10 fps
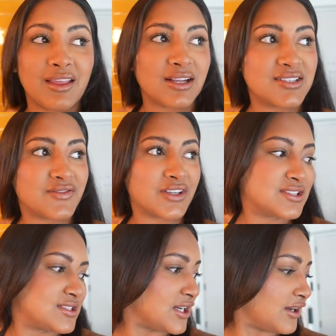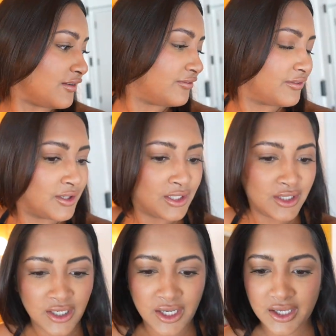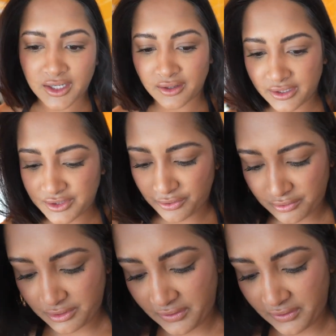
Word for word: that's fun stuff. And I like don't